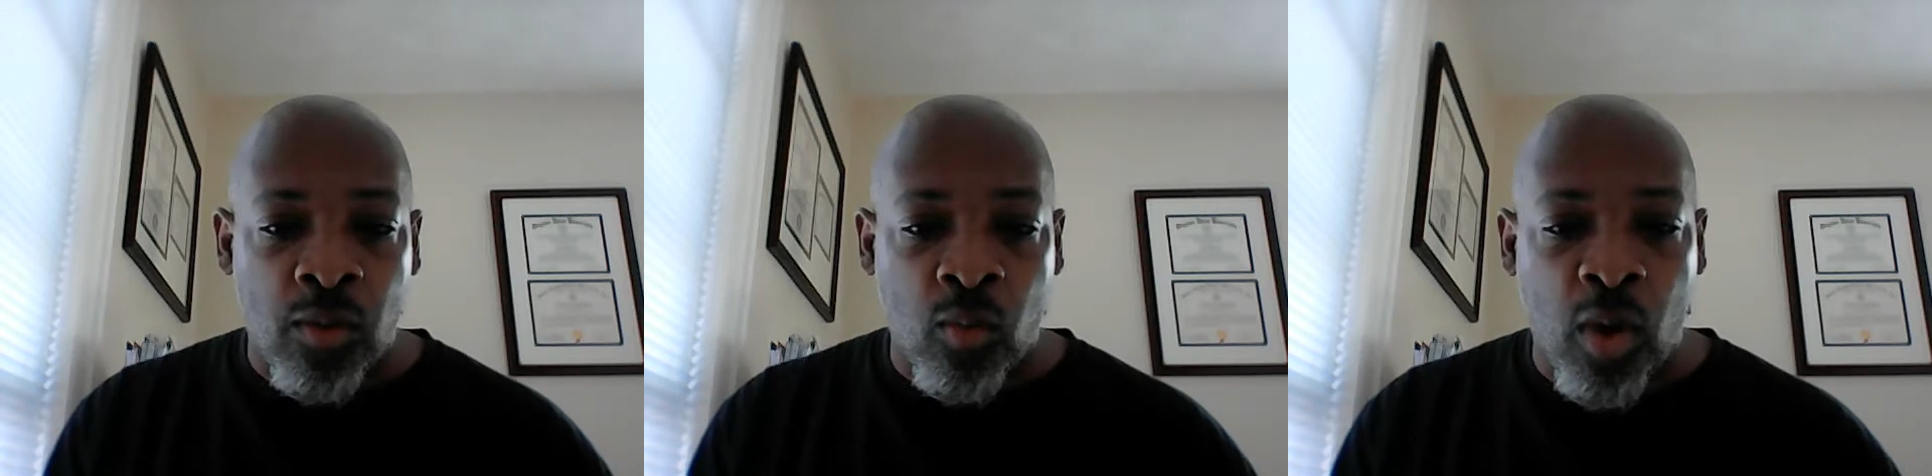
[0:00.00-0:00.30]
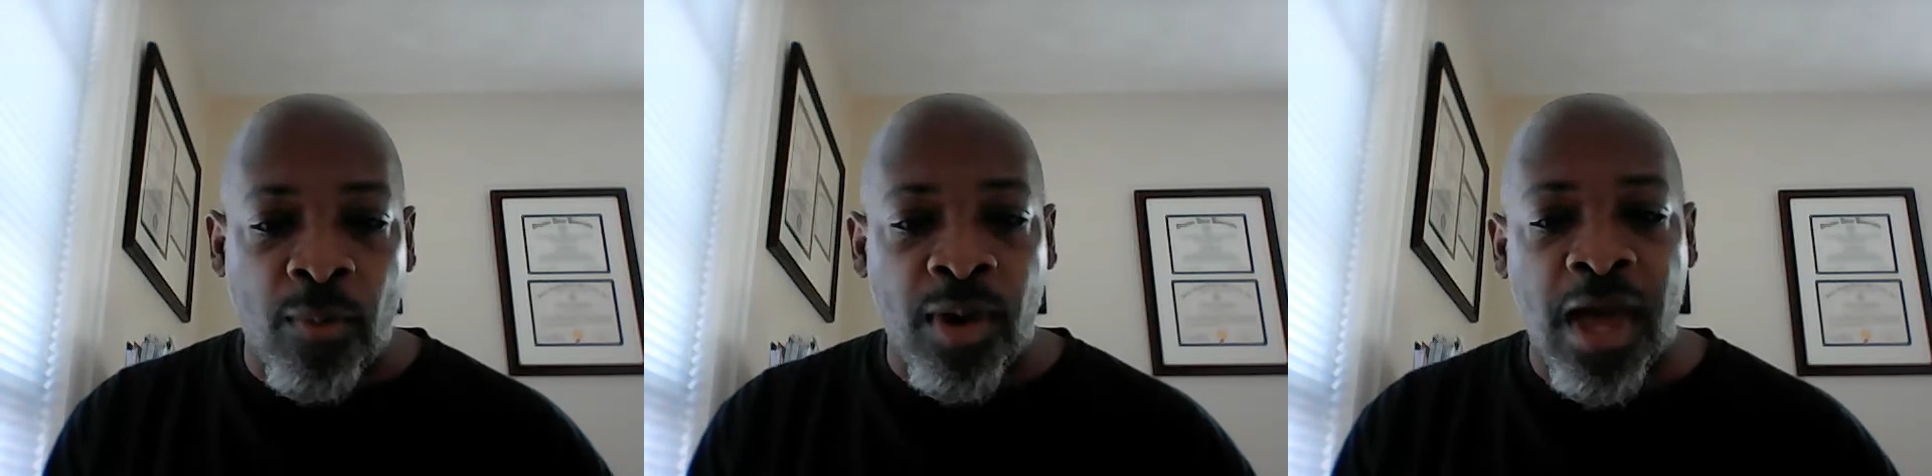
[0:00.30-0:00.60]

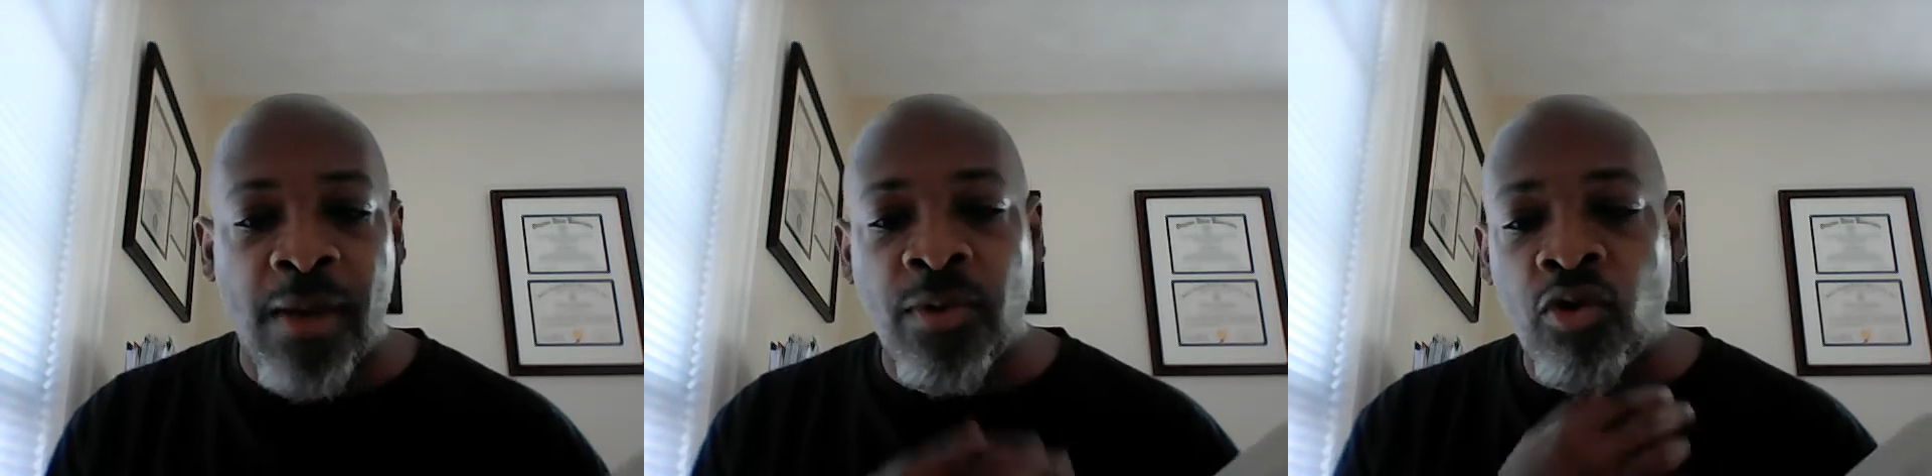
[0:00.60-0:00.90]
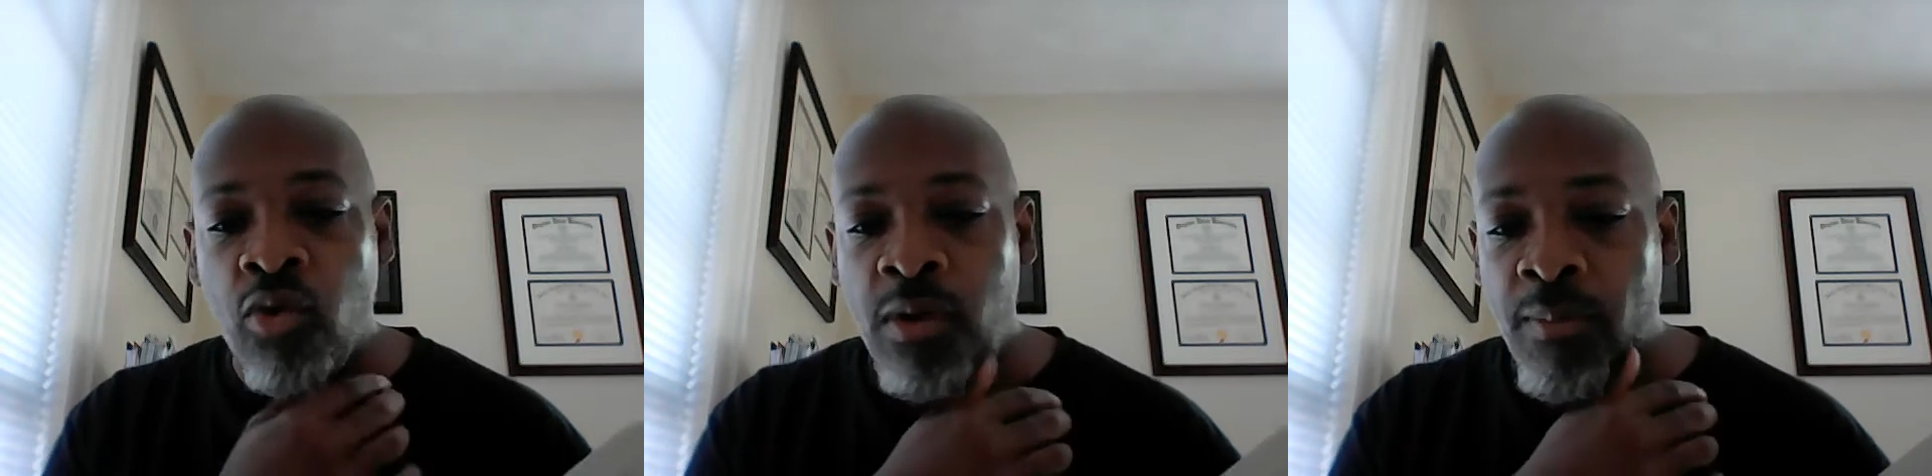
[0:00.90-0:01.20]
What would happen
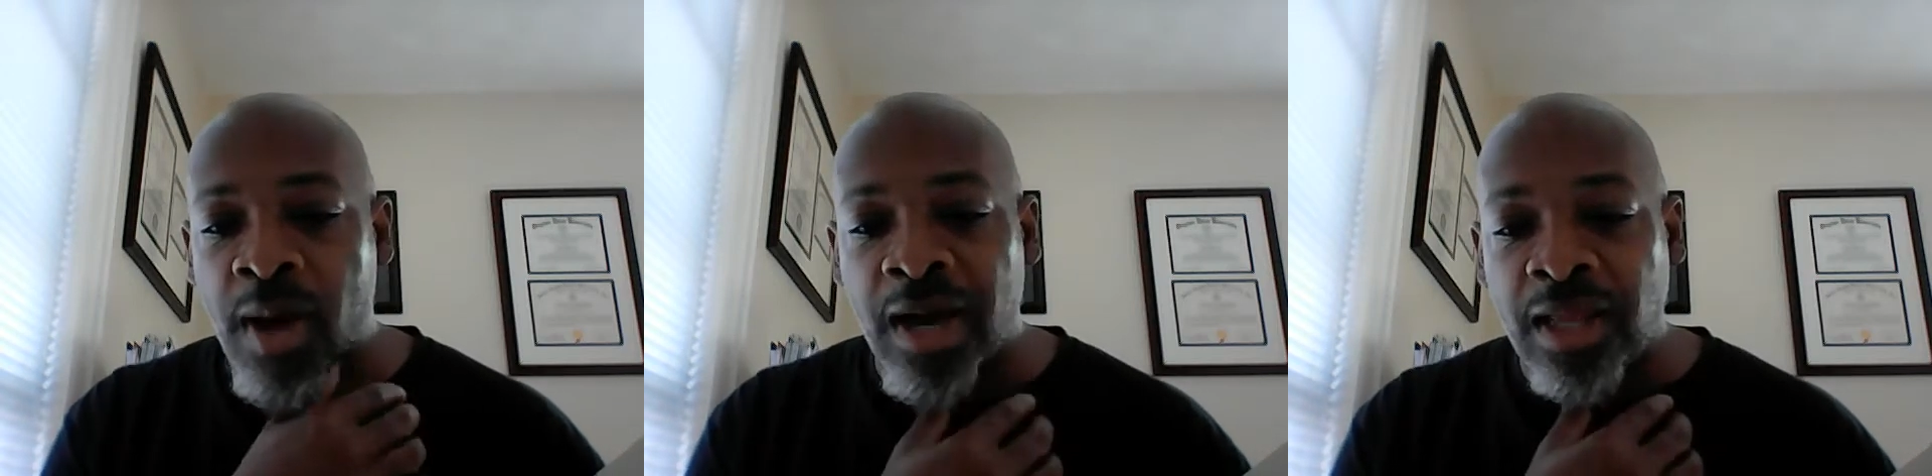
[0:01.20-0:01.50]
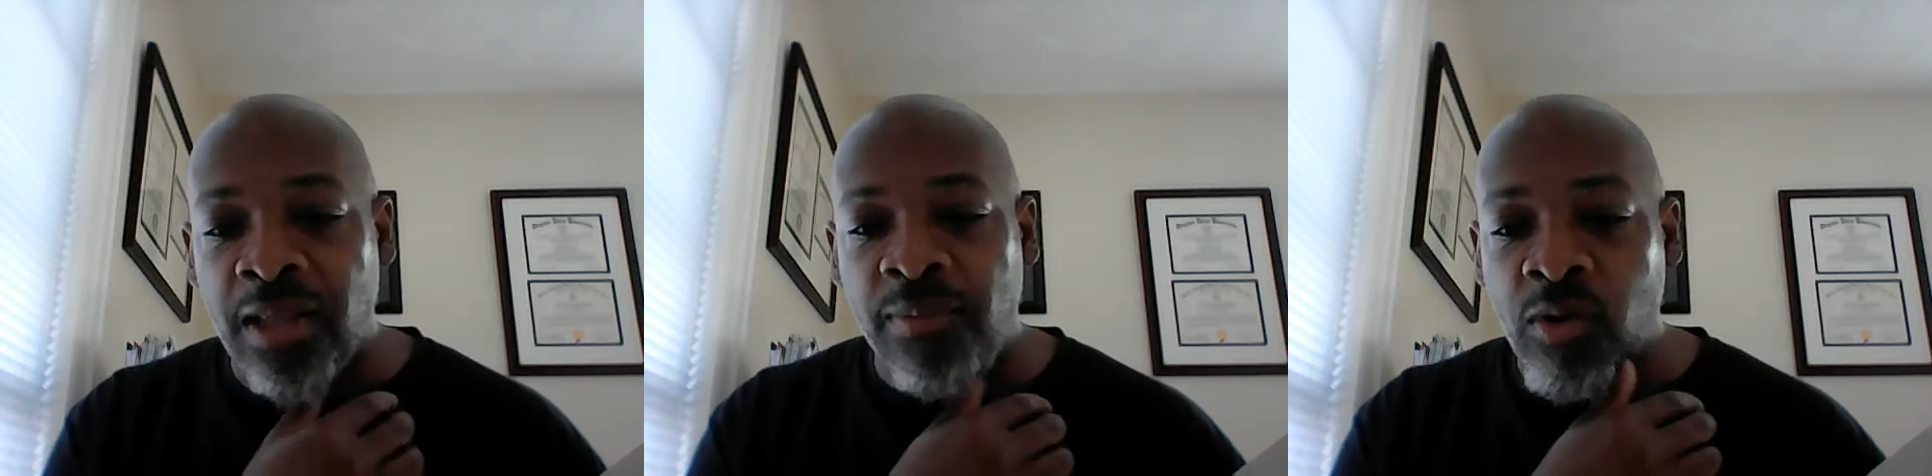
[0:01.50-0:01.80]
to an
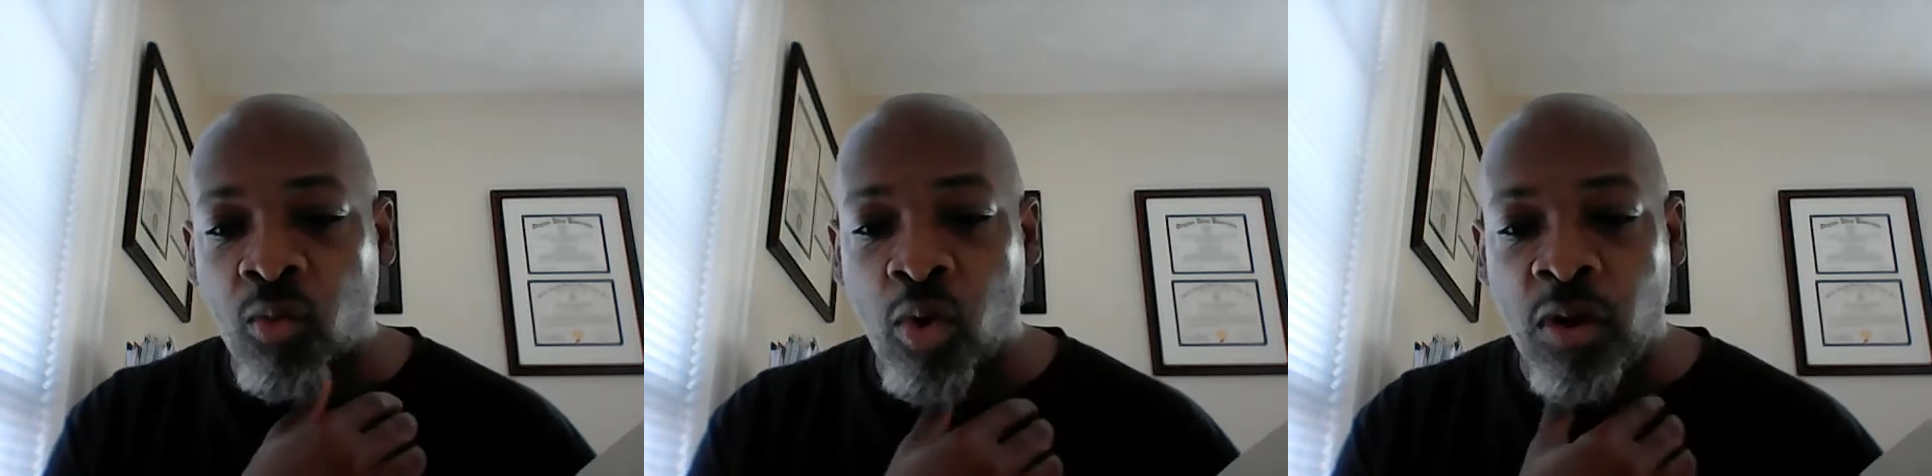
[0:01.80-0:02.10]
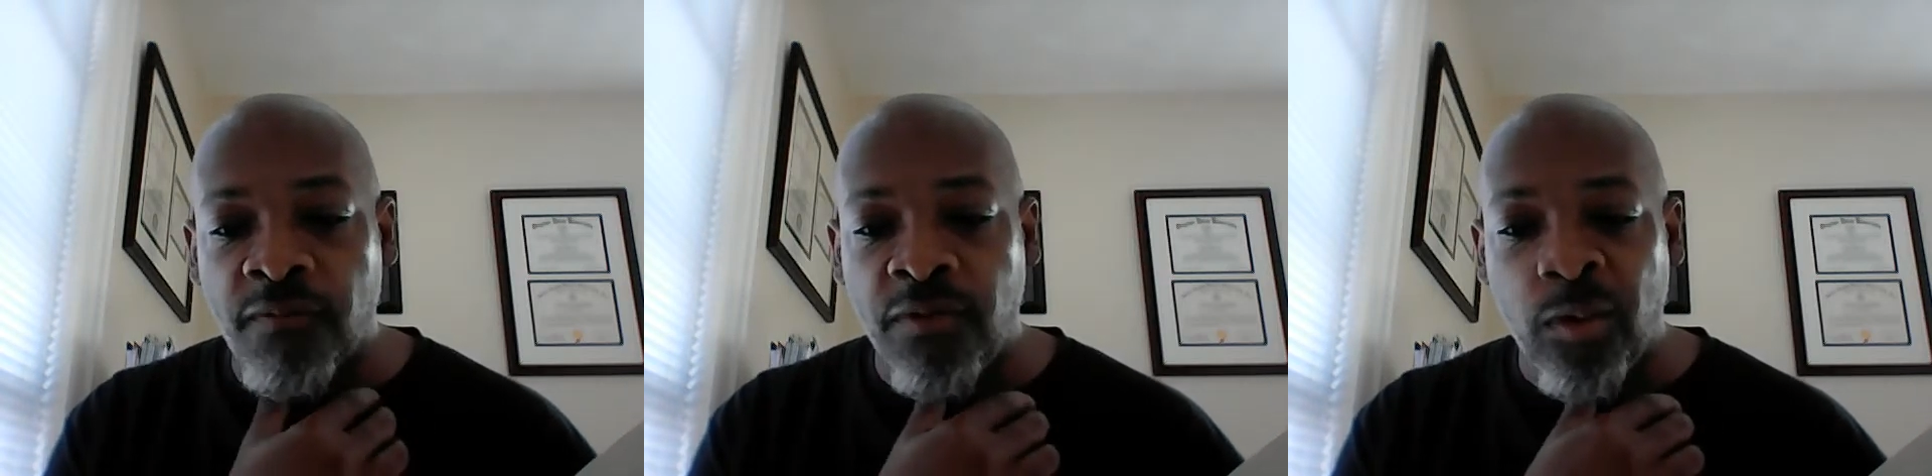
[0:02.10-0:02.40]
apocalyptic
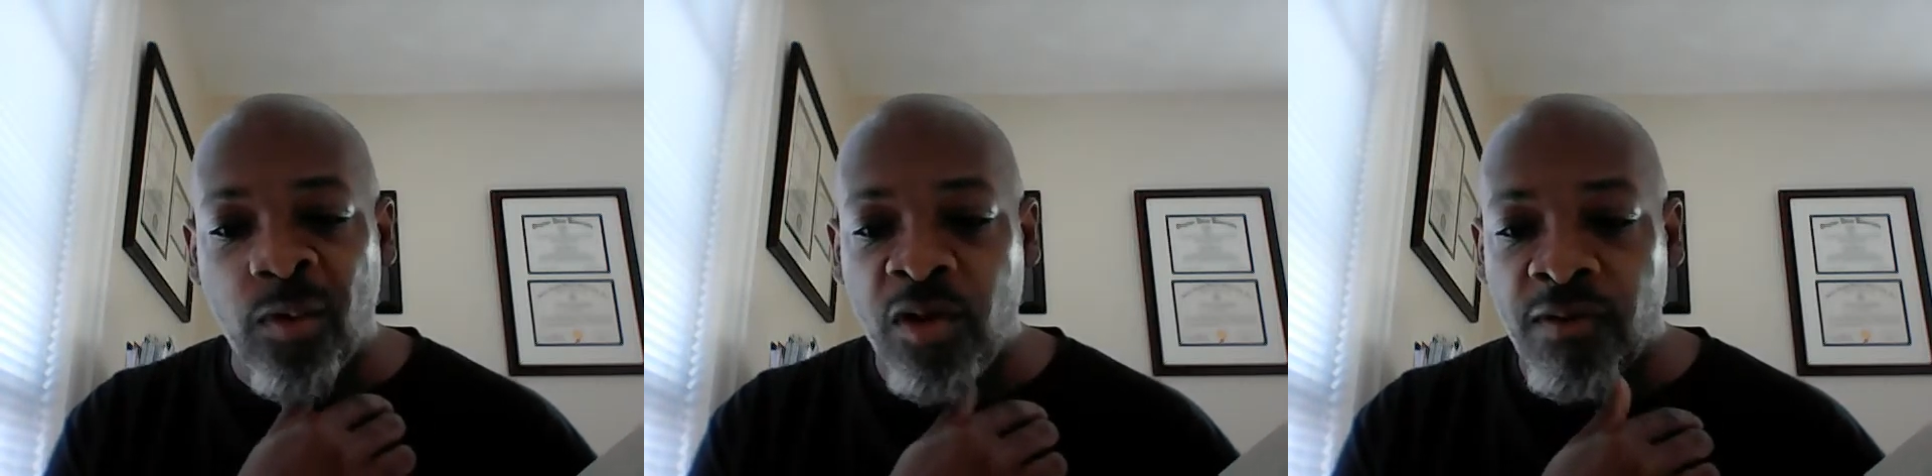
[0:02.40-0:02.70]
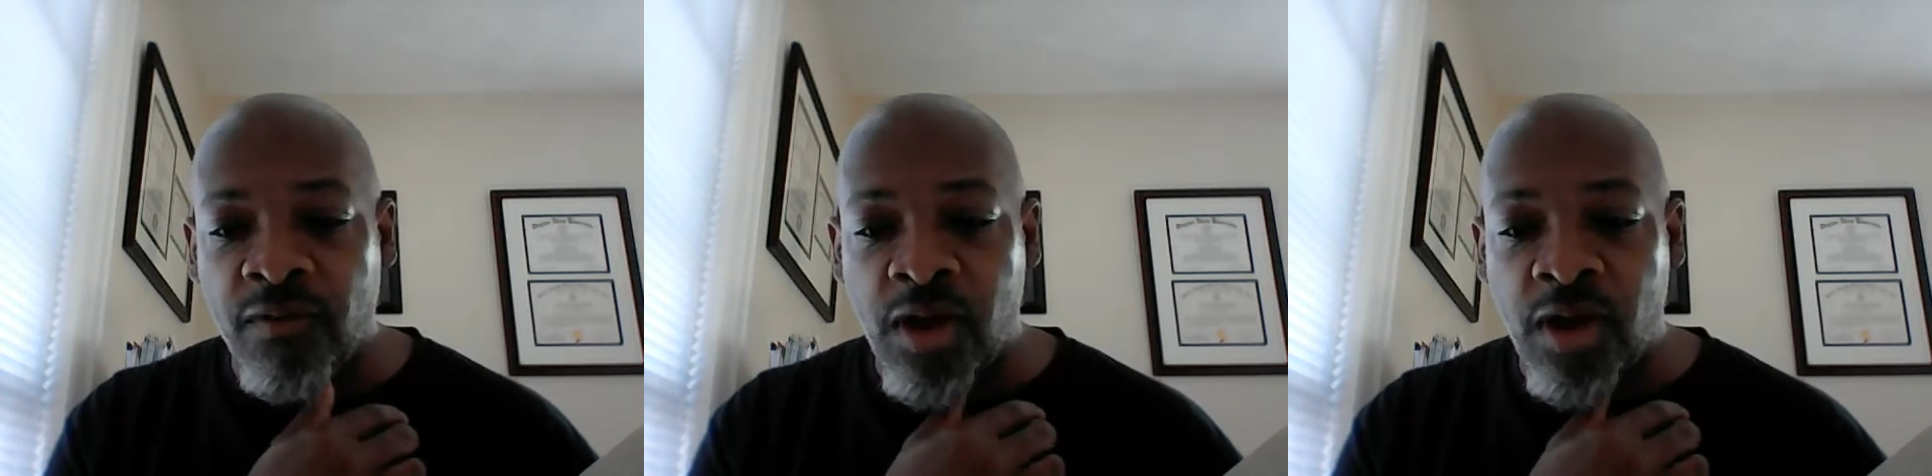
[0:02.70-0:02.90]
worldview if,